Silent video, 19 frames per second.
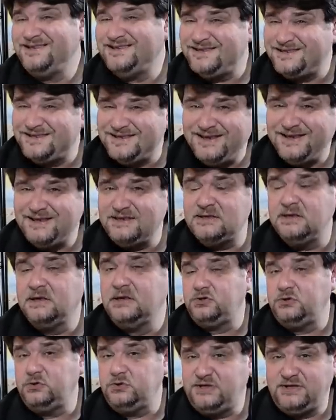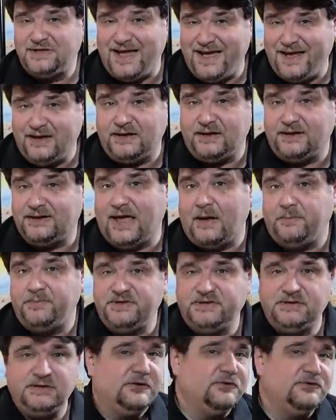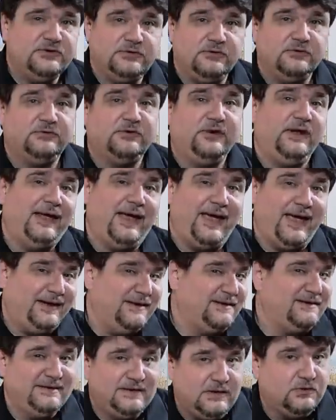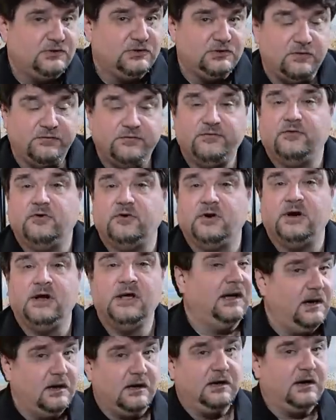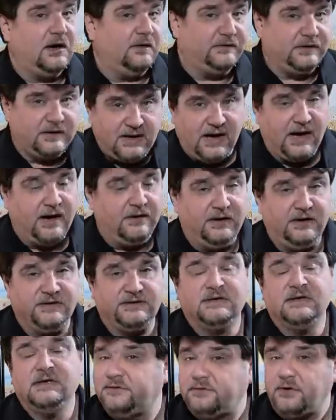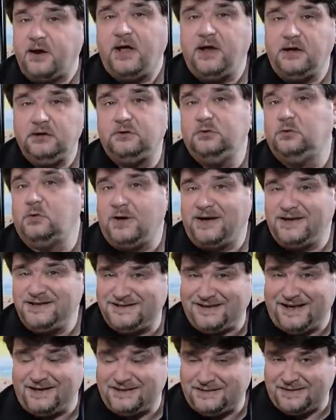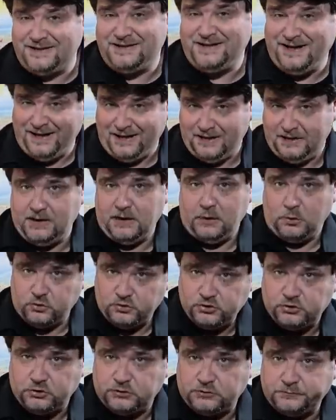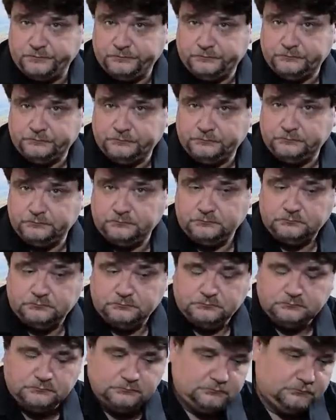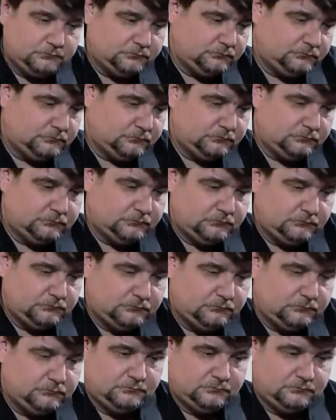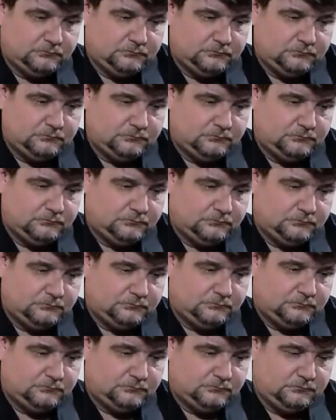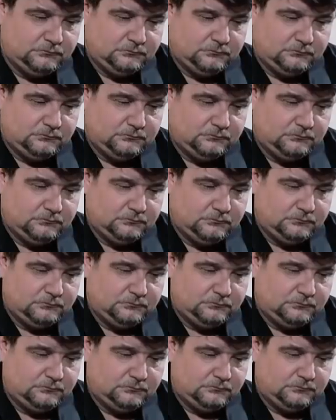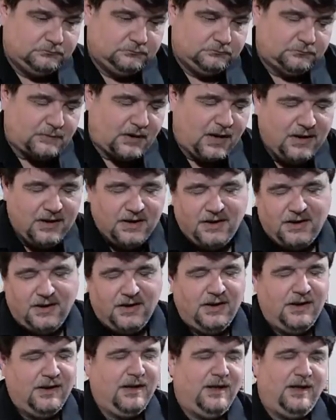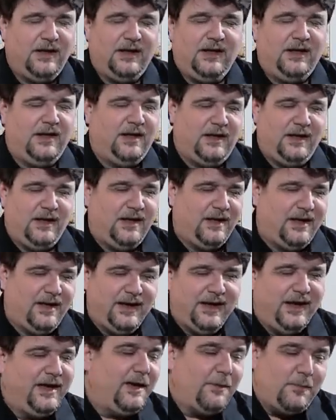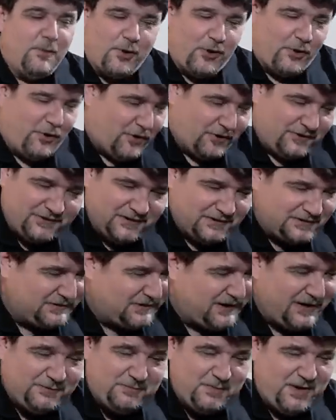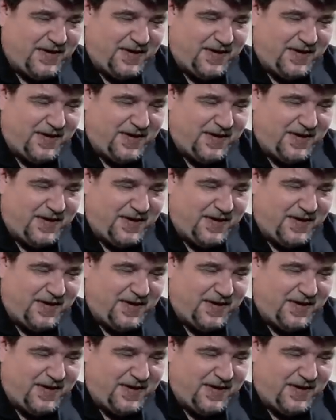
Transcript: 6 to 10 Type 003 and 004 aircraft carriers trying to access the Indian Ocean. Sir, I suspect many Indian viewers will be upset by this observation. Come on, Otis, let me